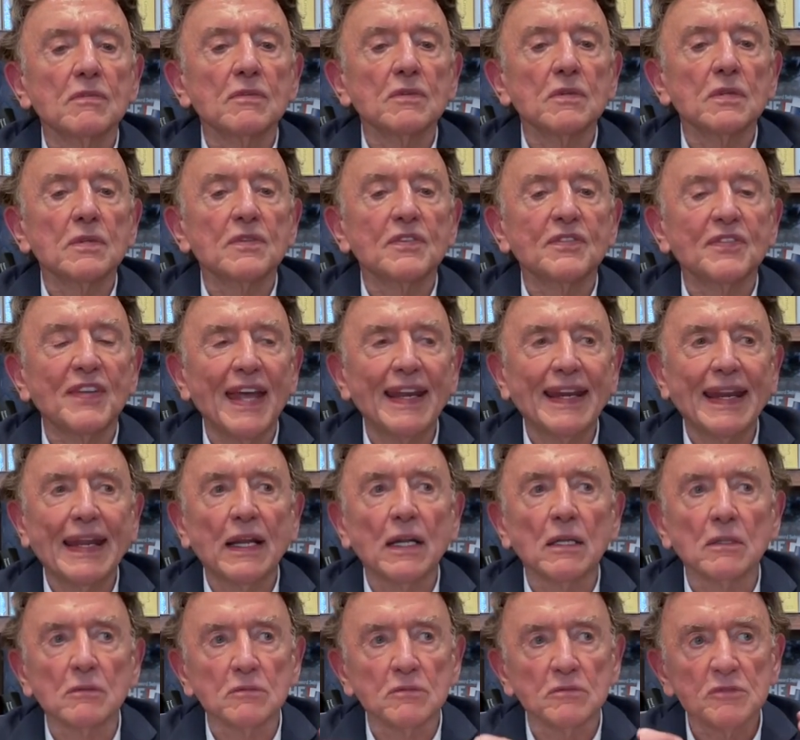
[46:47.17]

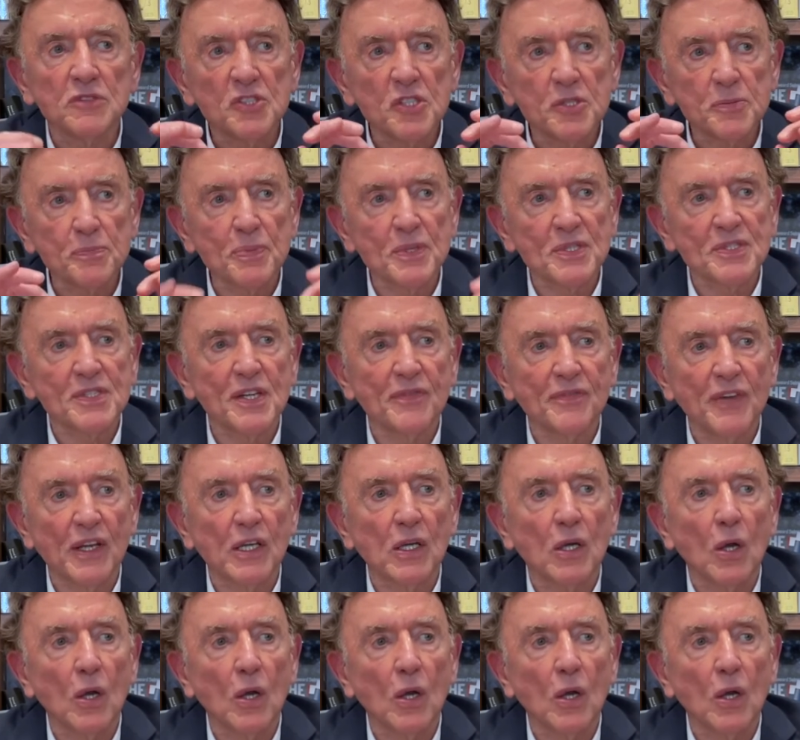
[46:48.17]
setting specific